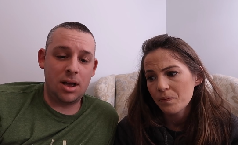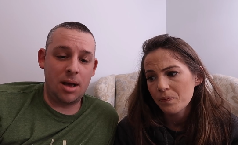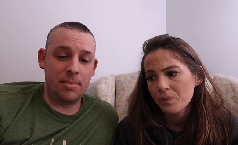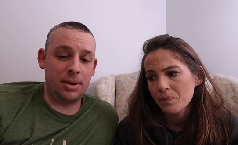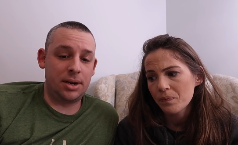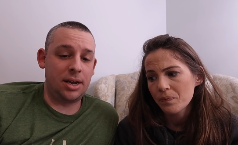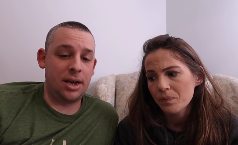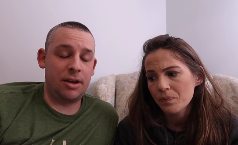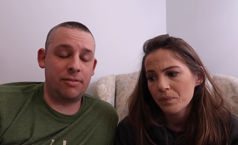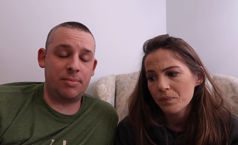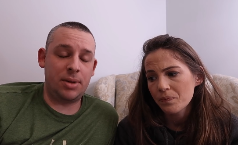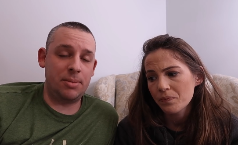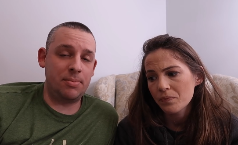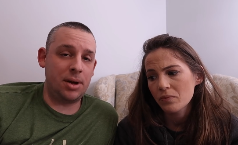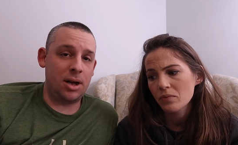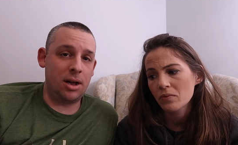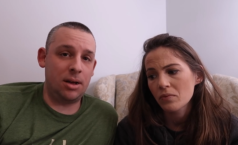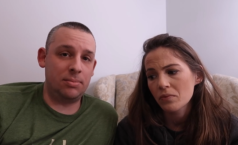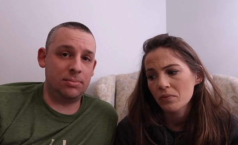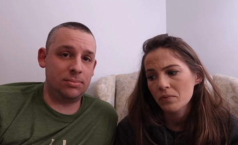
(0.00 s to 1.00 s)
Speaker 1: I'm going to have my
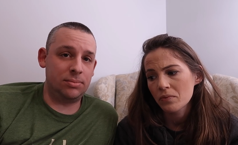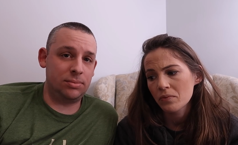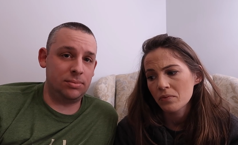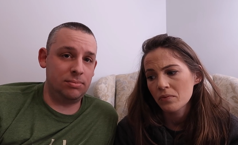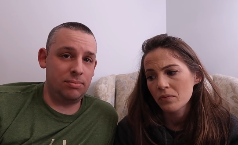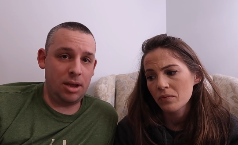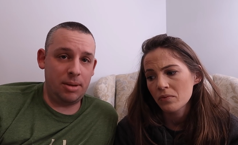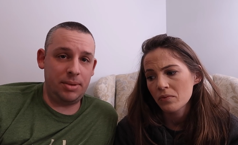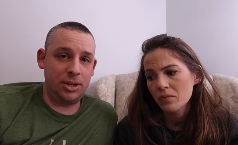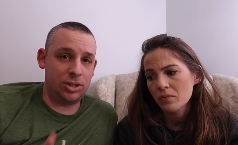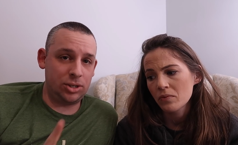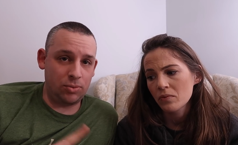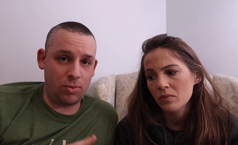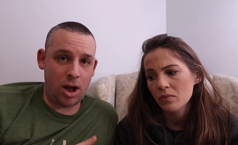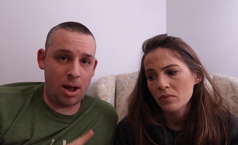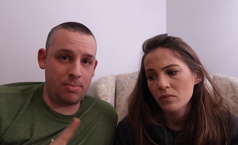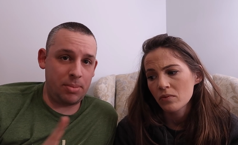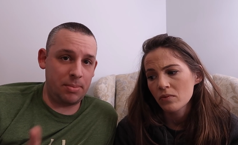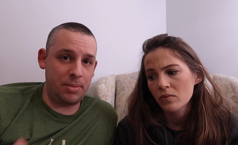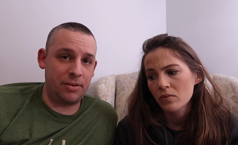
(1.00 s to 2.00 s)
mom maybe
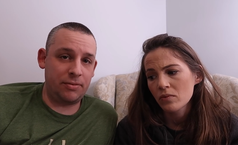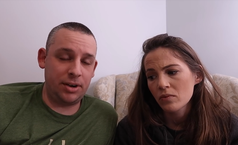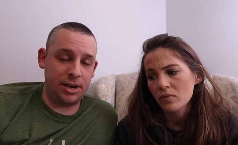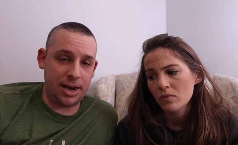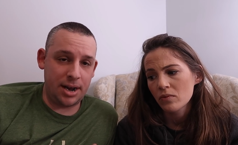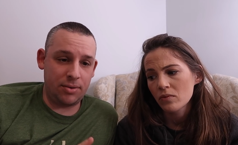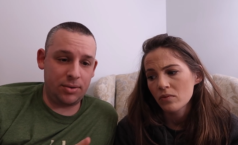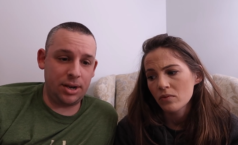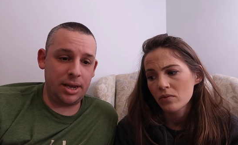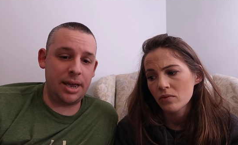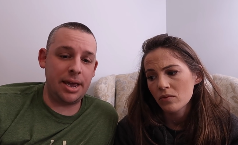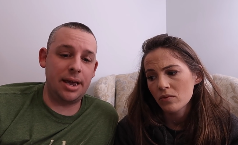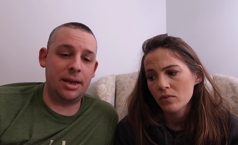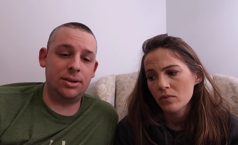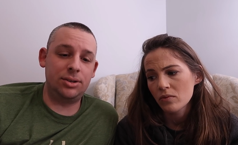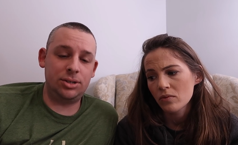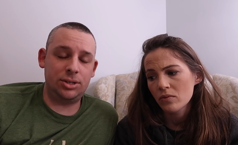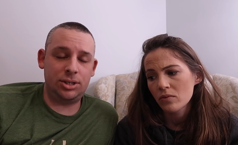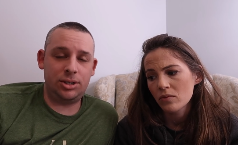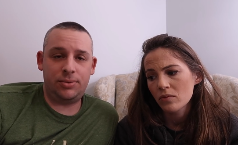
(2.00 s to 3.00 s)
swap them every now and
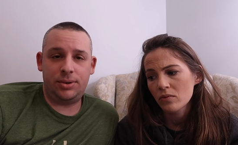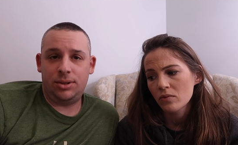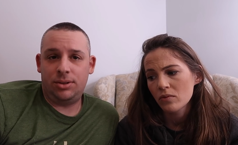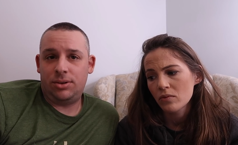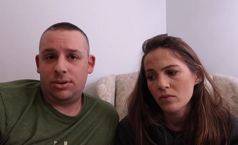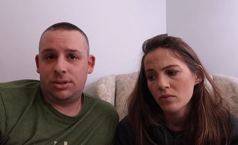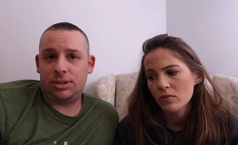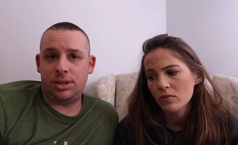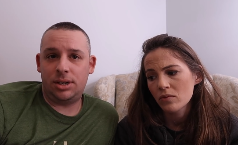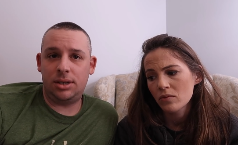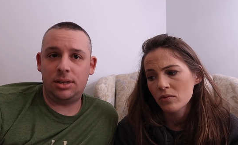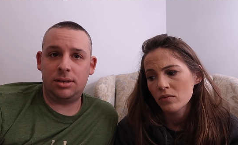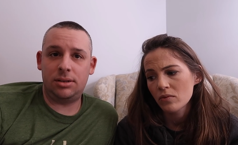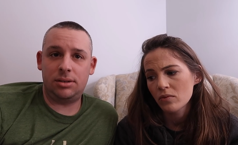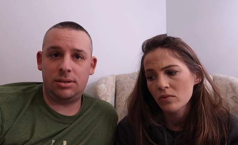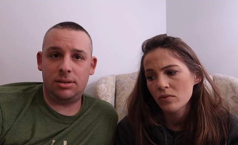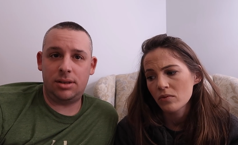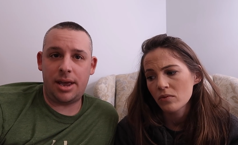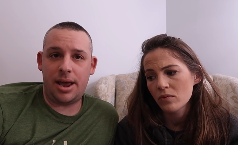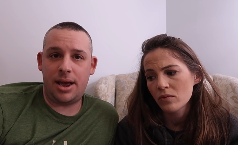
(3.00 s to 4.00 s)
again just so it looks like
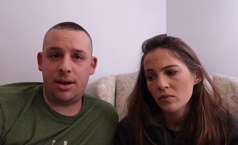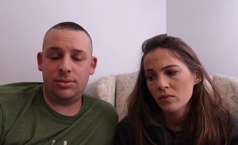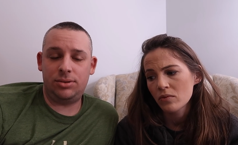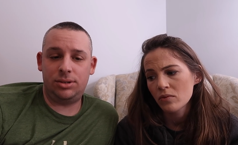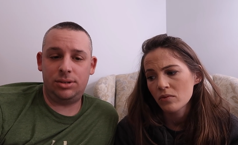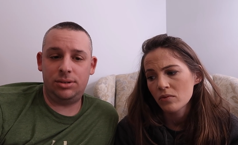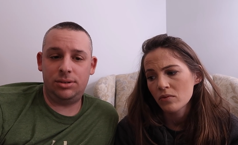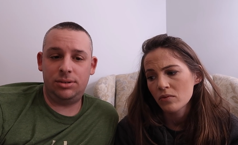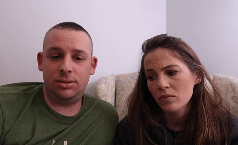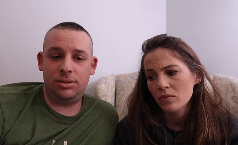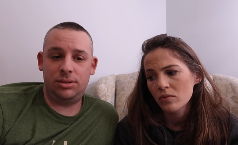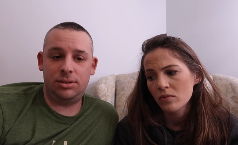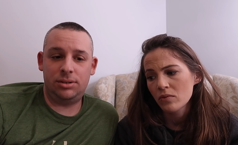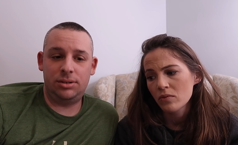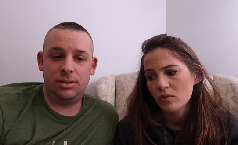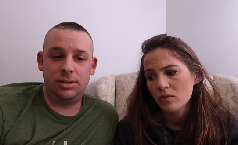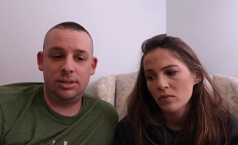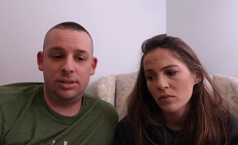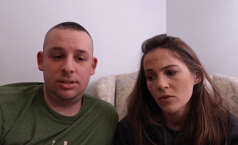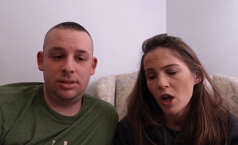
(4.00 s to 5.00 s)
the house is
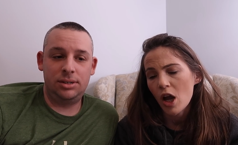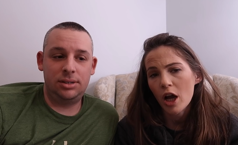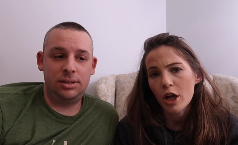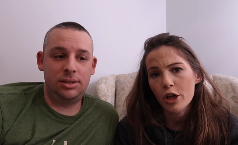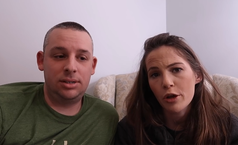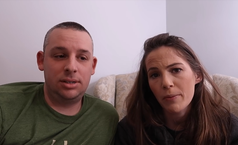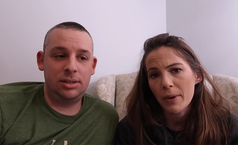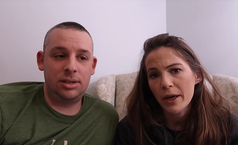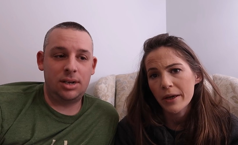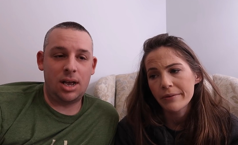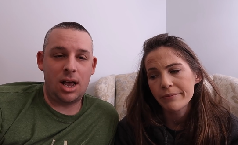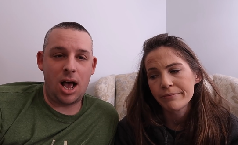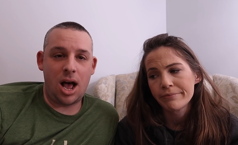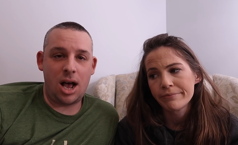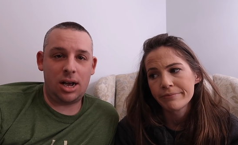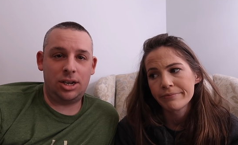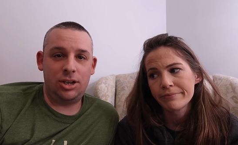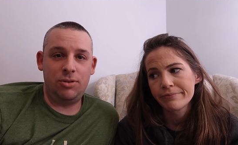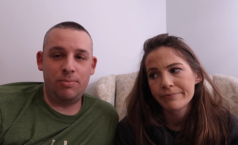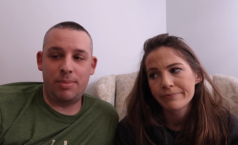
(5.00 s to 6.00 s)
Speaker 2: occupied.
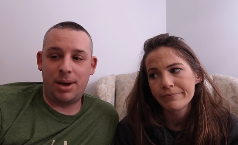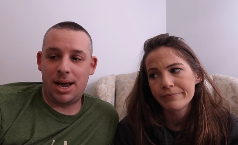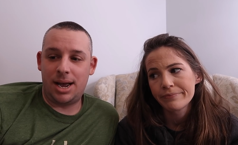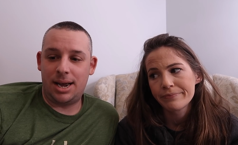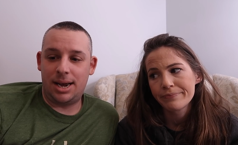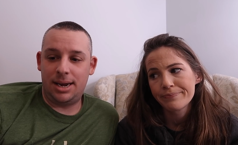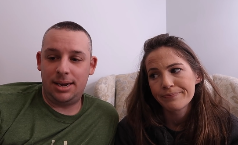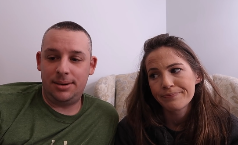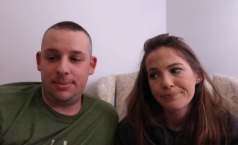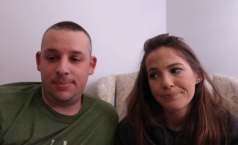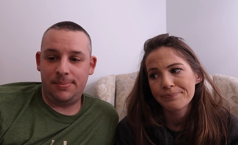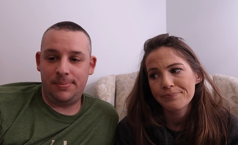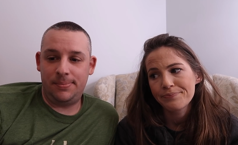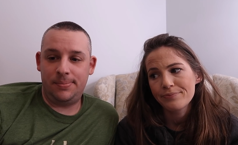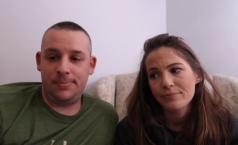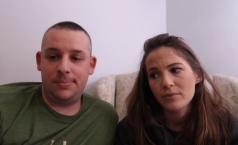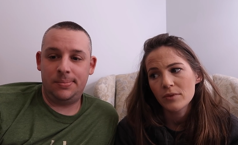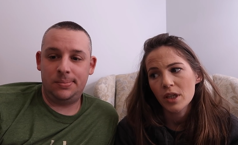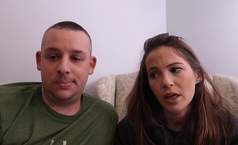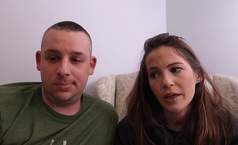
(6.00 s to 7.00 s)
Speaker 1: Occupied.
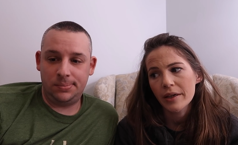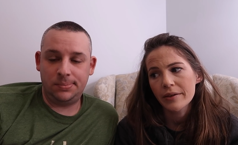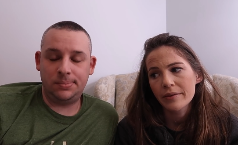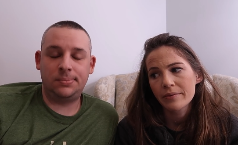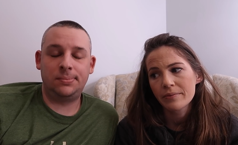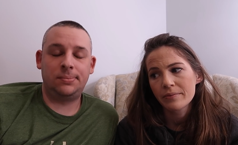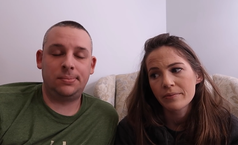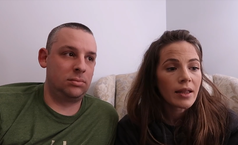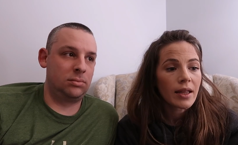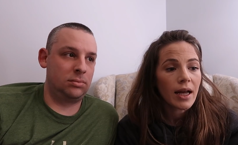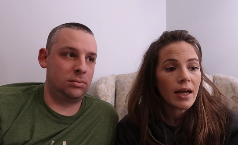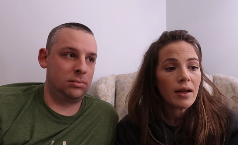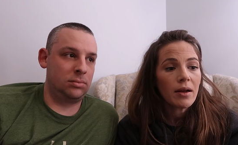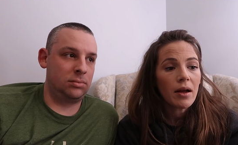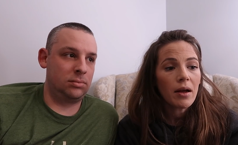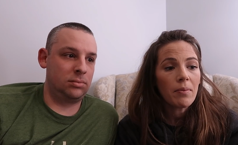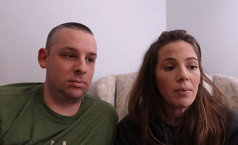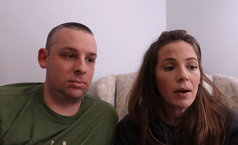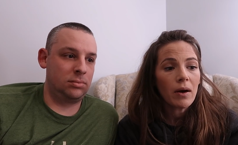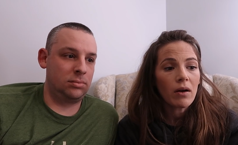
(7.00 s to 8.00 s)
Speaker 2: Yeah.
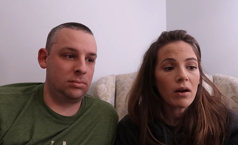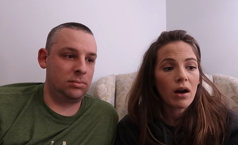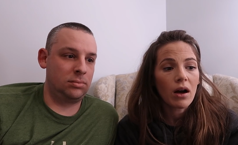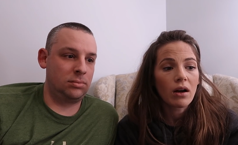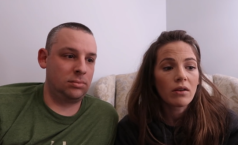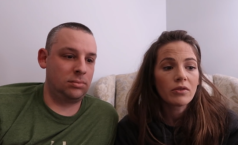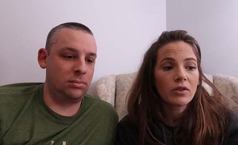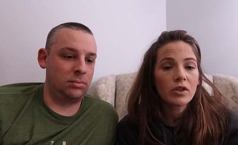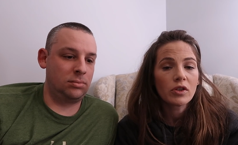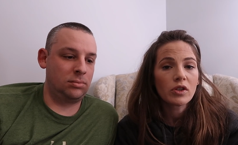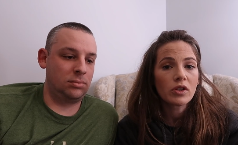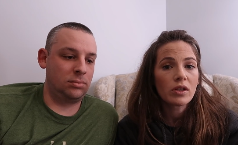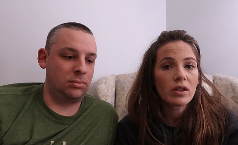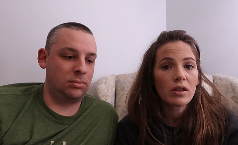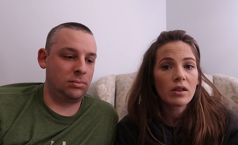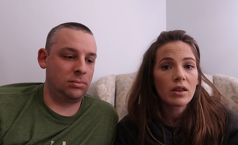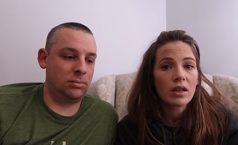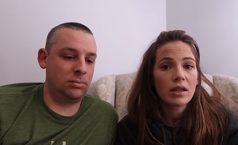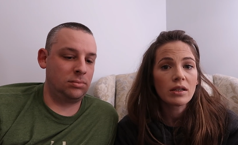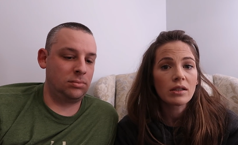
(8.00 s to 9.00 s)
That about covers
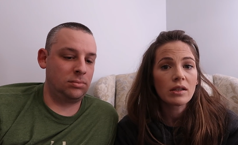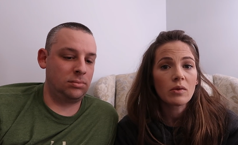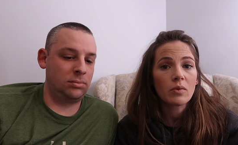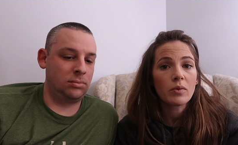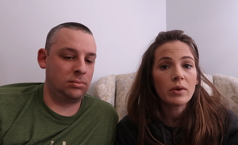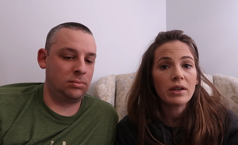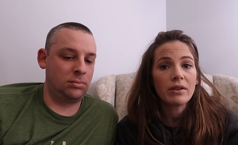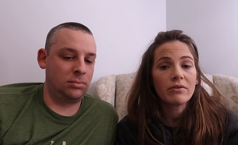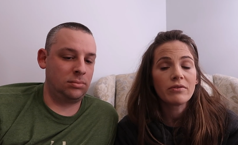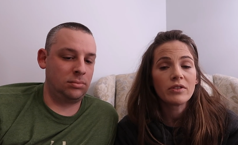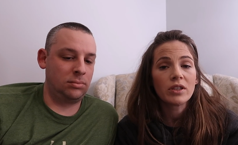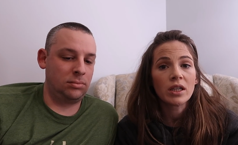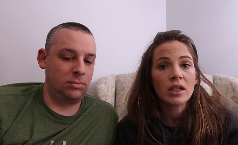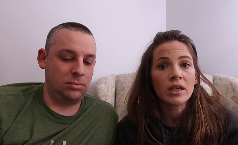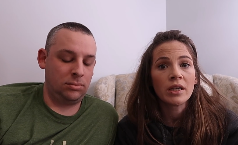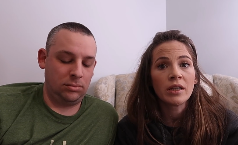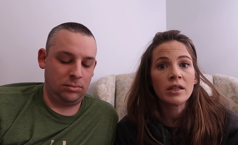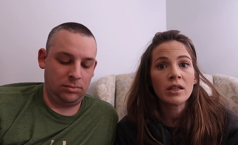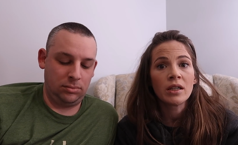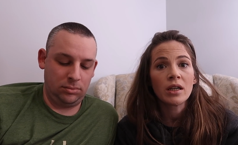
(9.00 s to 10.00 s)
the things that we've
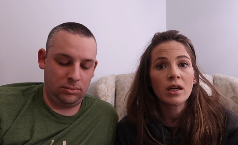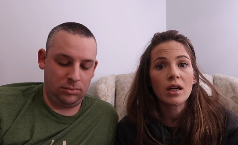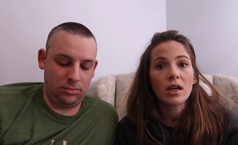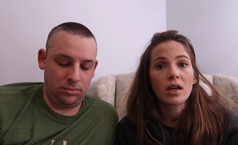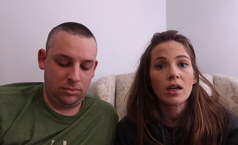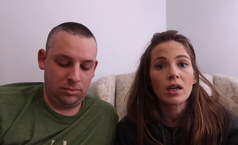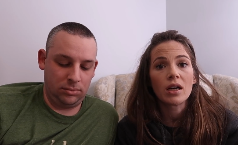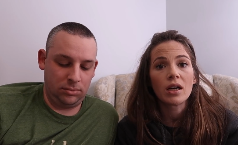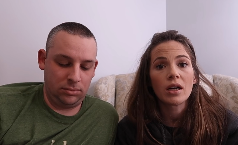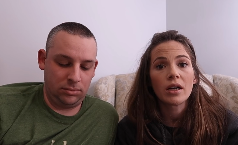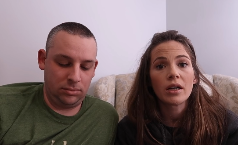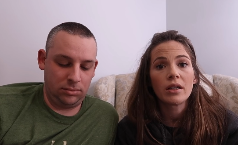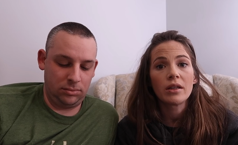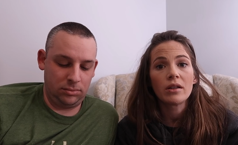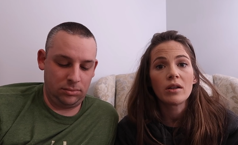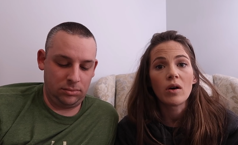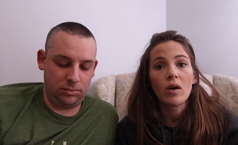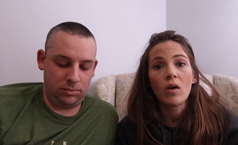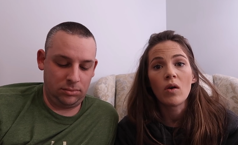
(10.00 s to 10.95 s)
done on the